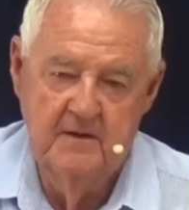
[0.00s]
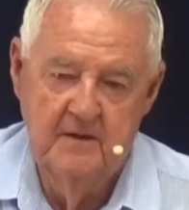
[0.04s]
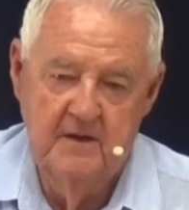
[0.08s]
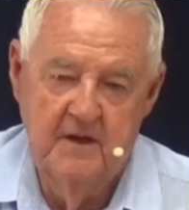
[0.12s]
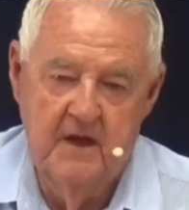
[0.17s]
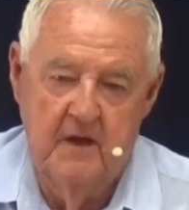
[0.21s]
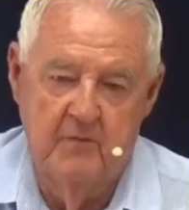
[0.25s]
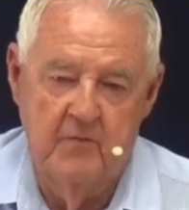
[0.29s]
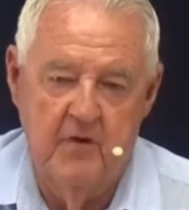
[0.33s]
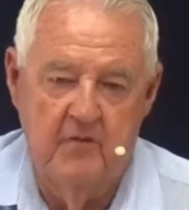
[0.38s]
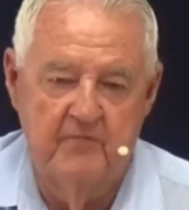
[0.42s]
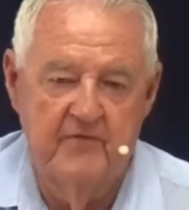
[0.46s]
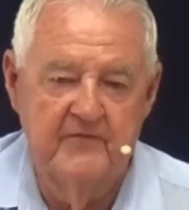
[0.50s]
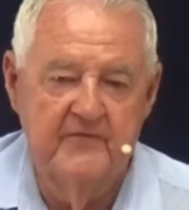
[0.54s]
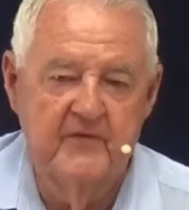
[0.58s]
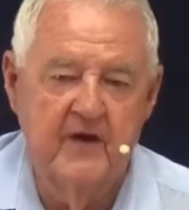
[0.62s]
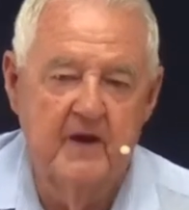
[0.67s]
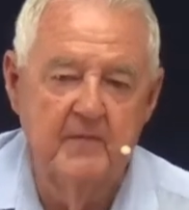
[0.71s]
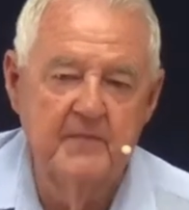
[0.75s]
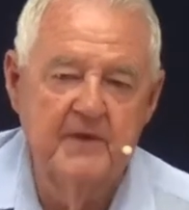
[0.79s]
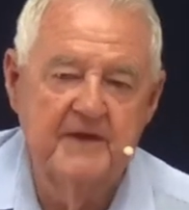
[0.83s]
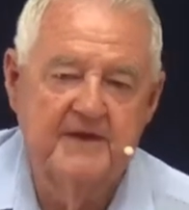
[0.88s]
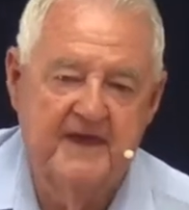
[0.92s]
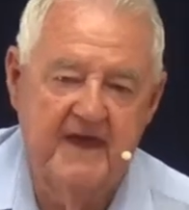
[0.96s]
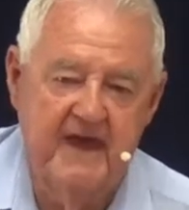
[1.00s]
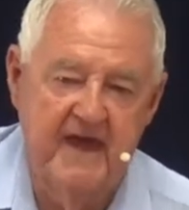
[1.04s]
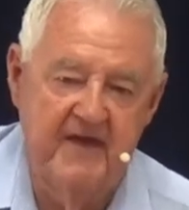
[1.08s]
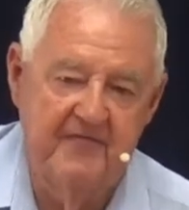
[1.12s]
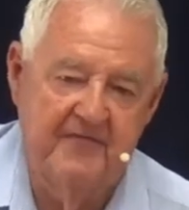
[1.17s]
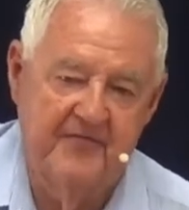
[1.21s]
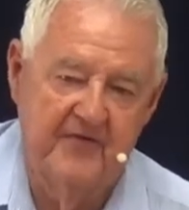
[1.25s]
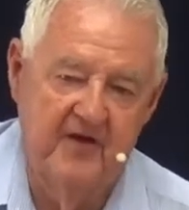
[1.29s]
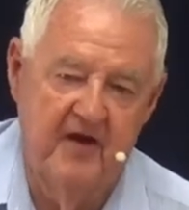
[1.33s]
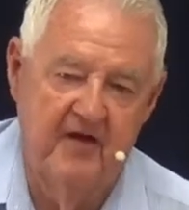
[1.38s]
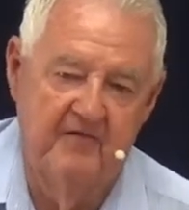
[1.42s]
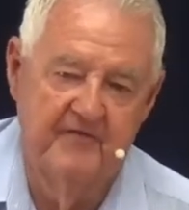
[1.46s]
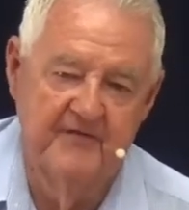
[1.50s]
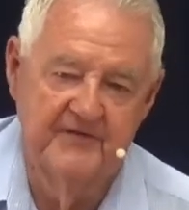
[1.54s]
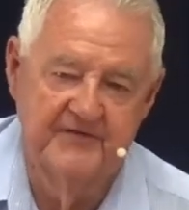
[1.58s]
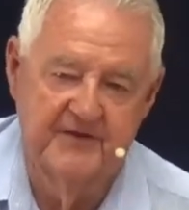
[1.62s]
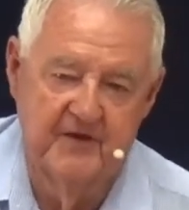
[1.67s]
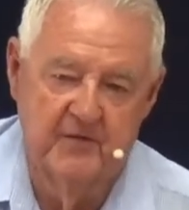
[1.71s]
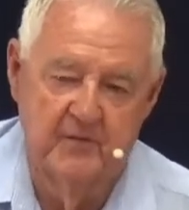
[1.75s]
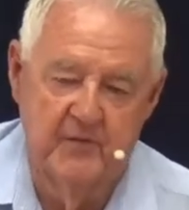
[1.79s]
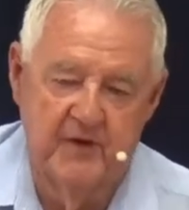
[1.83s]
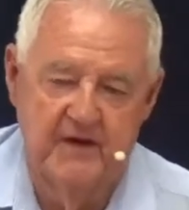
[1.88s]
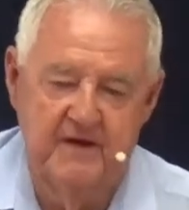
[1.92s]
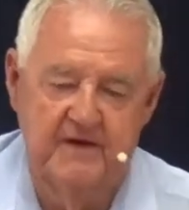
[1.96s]
And what we've got to be careful of is
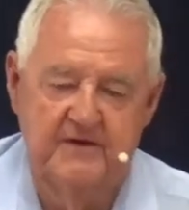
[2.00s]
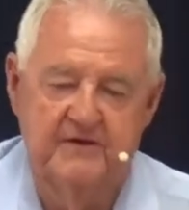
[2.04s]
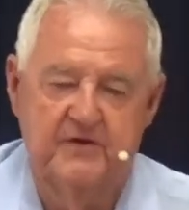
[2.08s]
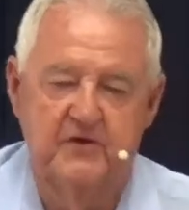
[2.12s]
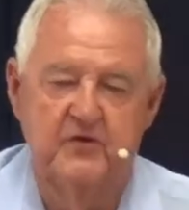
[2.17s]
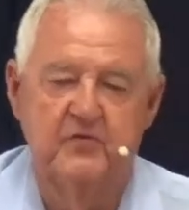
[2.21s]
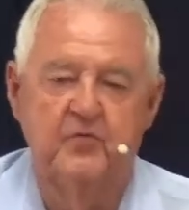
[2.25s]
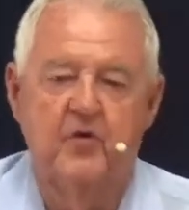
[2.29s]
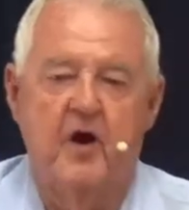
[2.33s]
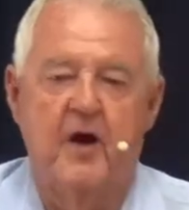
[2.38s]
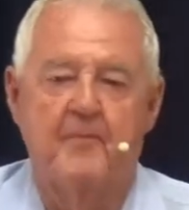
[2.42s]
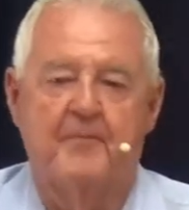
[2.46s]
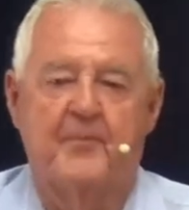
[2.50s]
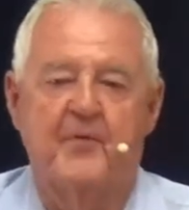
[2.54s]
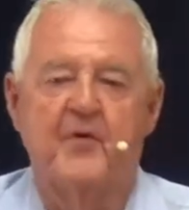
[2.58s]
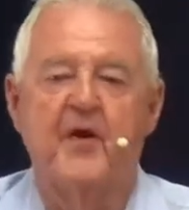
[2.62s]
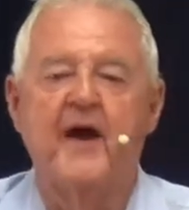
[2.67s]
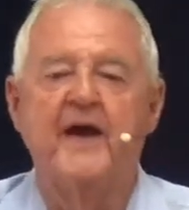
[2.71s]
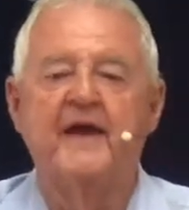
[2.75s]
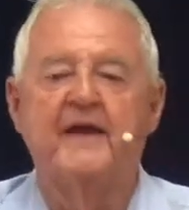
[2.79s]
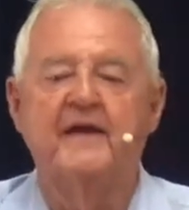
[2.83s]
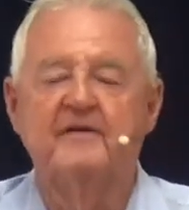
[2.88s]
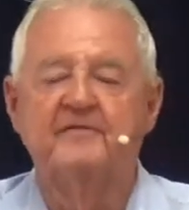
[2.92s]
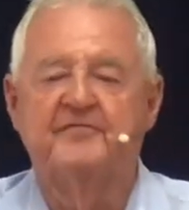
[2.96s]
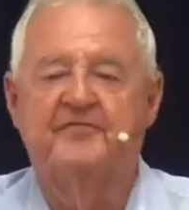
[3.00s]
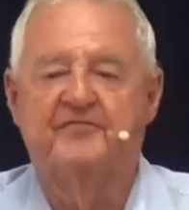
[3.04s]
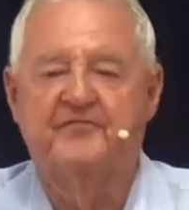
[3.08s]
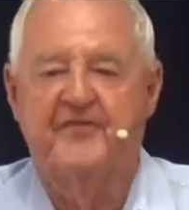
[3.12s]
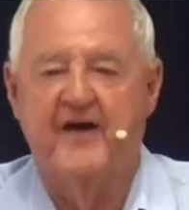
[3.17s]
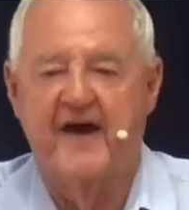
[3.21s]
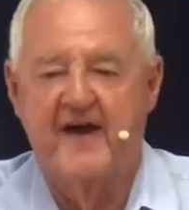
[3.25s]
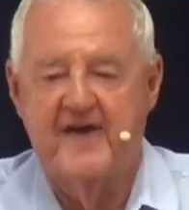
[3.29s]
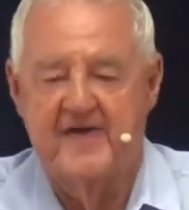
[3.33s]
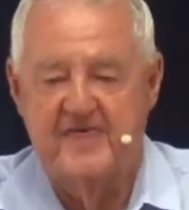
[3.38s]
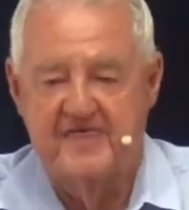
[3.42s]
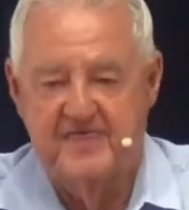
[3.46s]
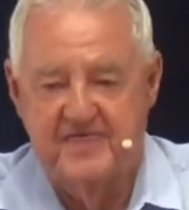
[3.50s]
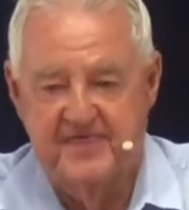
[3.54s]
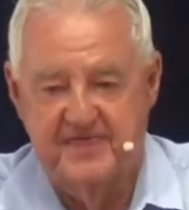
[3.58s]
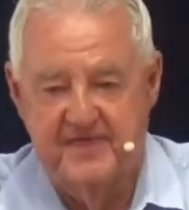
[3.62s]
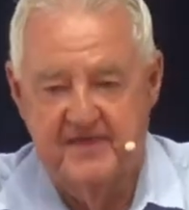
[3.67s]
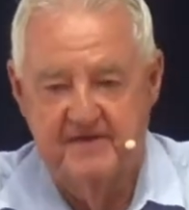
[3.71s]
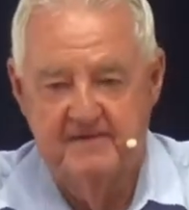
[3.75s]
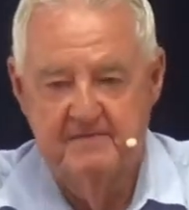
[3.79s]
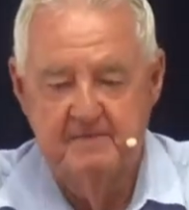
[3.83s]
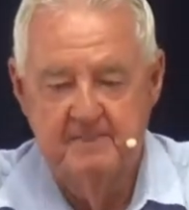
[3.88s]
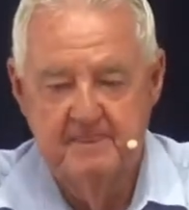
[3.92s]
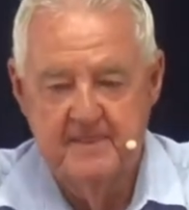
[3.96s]
that we do operate in faith,
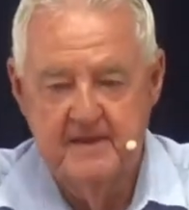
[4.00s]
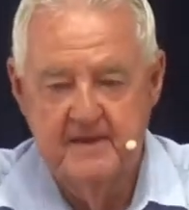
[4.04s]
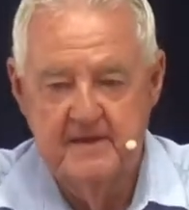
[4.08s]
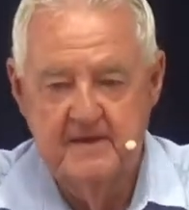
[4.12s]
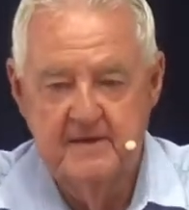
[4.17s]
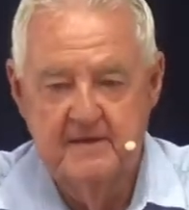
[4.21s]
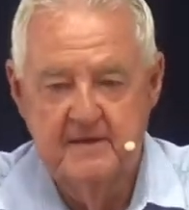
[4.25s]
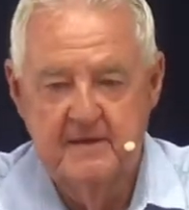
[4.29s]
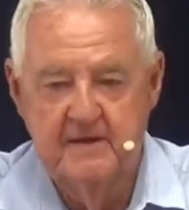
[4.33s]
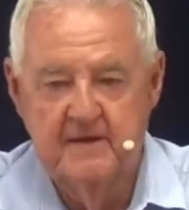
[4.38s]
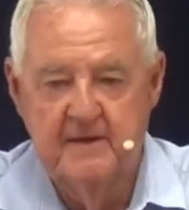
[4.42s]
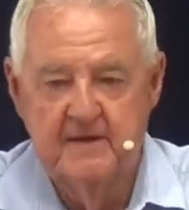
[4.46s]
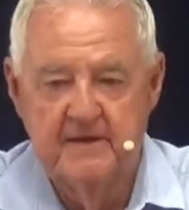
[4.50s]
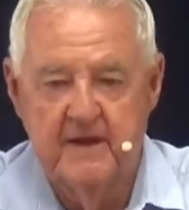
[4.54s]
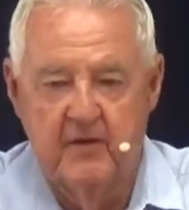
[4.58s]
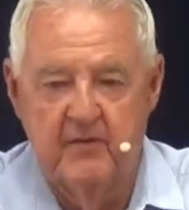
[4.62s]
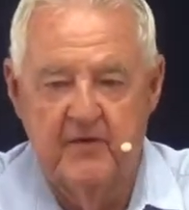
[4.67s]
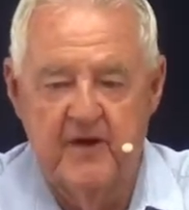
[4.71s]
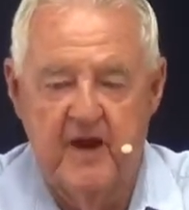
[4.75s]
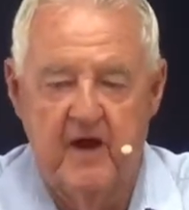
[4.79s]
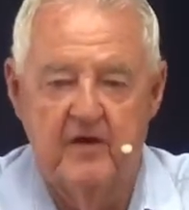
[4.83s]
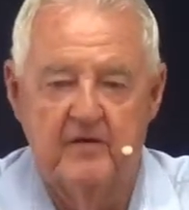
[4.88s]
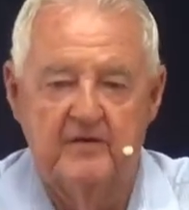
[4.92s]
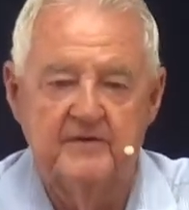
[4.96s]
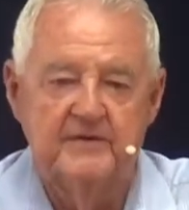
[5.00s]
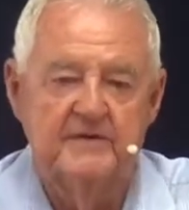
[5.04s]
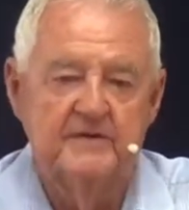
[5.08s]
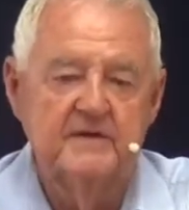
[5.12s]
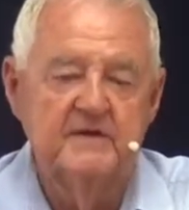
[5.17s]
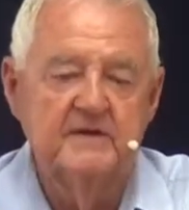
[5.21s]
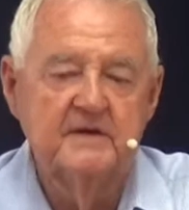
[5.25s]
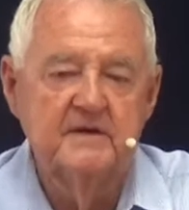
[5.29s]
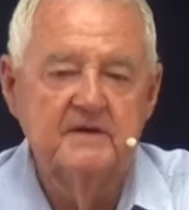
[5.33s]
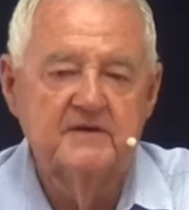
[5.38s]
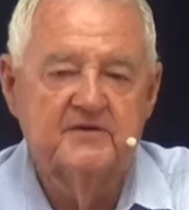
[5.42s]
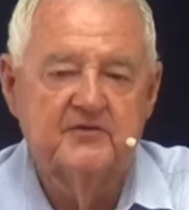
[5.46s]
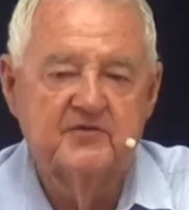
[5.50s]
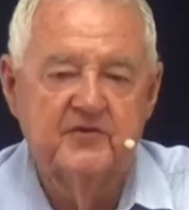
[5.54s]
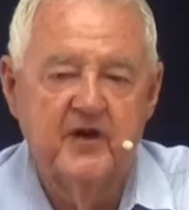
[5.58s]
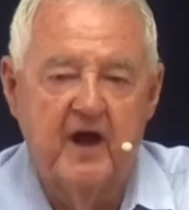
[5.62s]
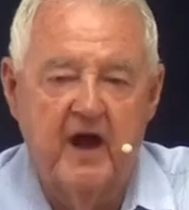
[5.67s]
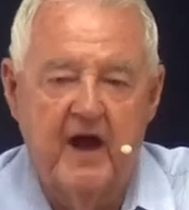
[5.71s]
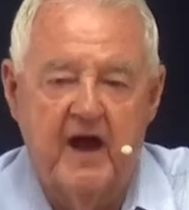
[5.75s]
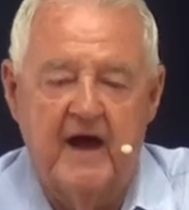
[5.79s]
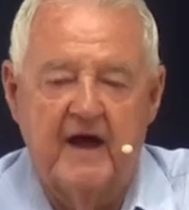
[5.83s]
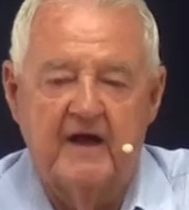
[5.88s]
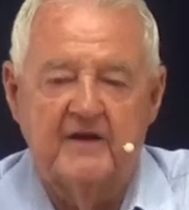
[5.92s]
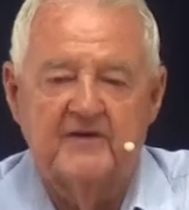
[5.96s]
that we don't
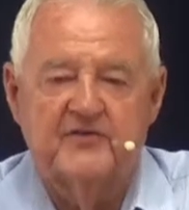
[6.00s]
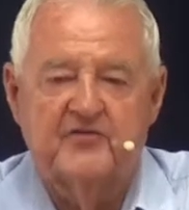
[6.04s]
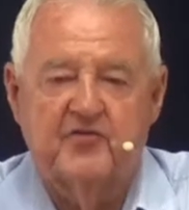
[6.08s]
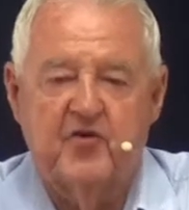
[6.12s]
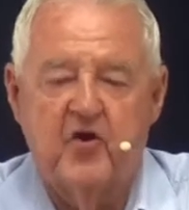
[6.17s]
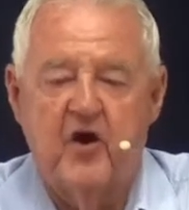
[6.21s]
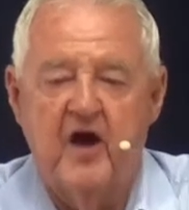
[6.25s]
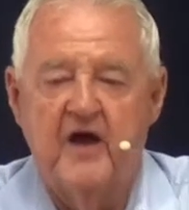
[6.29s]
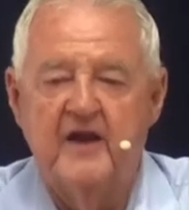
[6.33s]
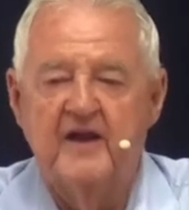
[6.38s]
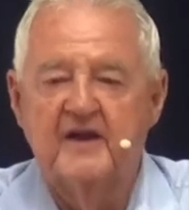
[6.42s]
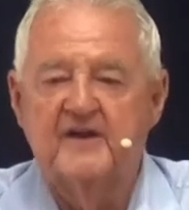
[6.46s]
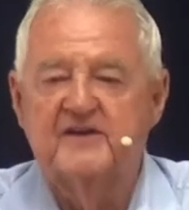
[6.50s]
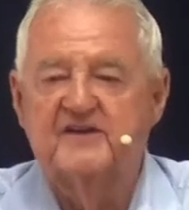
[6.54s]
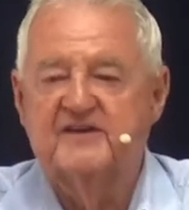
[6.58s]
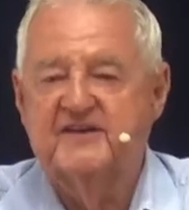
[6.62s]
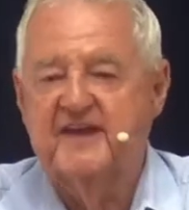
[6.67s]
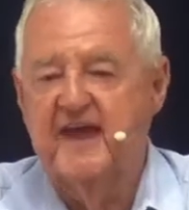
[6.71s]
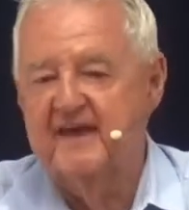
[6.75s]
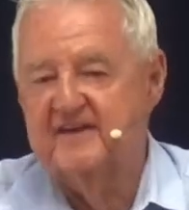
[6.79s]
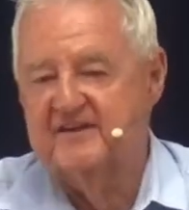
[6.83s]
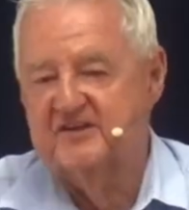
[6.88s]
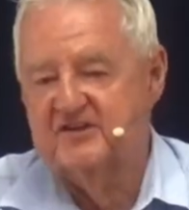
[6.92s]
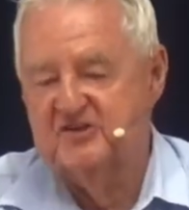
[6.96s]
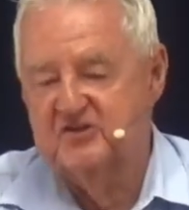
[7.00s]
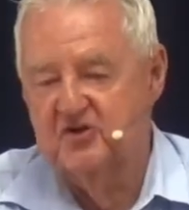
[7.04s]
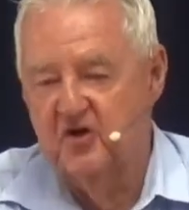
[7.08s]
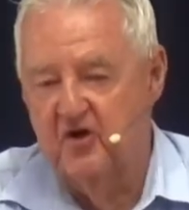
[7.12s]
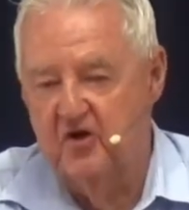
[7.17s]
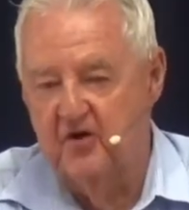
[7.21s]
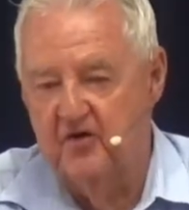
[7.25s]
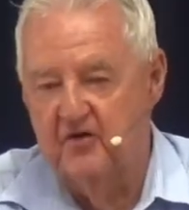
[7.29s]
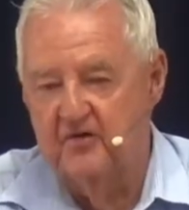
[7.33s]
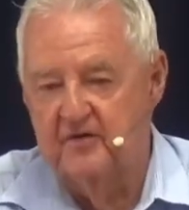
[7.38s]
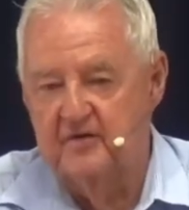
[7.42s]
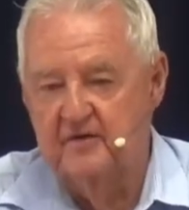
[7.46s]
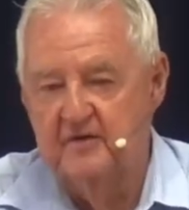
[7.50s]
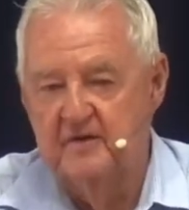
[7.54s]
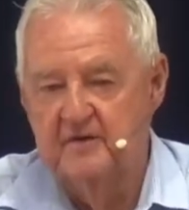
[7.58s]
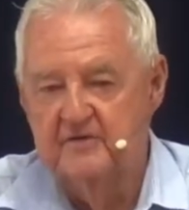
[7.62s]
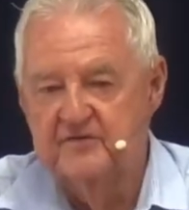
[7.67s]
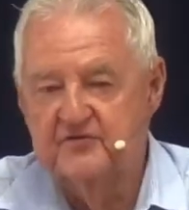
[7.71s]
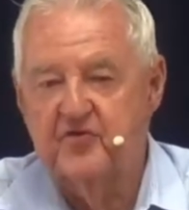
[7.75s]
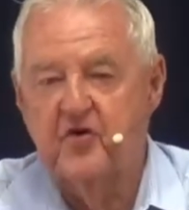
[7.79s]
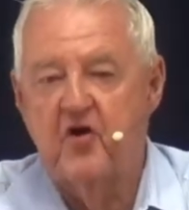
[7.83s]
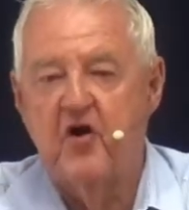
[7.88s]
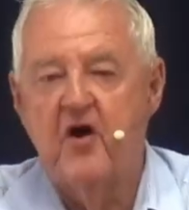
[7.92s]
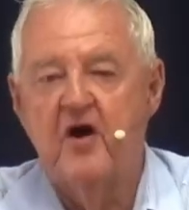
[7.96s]
uh, try to test God,
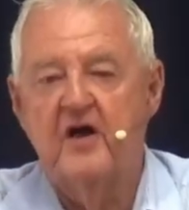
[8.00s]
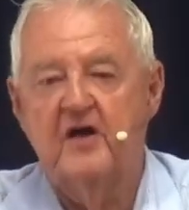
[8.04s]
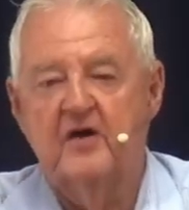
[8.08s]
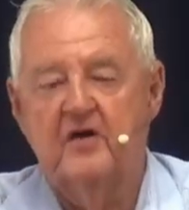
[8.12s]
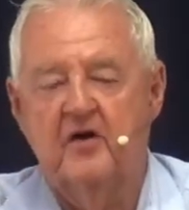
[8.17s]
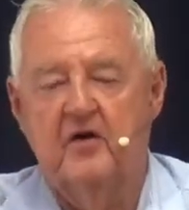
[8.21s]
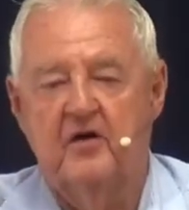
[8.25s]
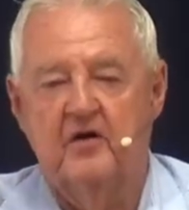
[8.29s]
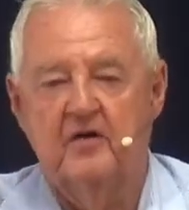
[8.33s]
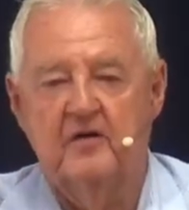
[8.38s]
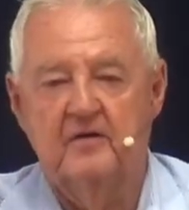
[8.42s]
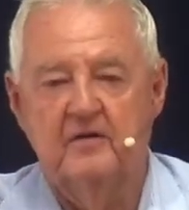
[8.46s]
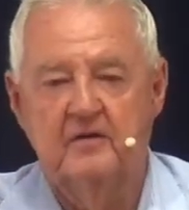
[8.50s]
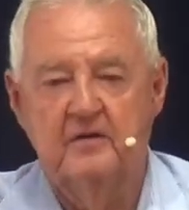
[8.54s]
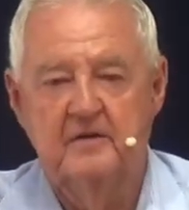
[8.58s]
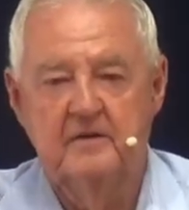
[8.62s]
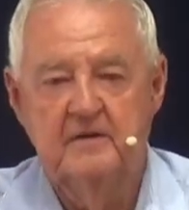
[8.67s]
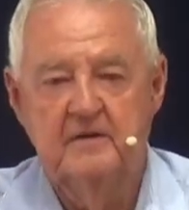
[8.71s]
try God.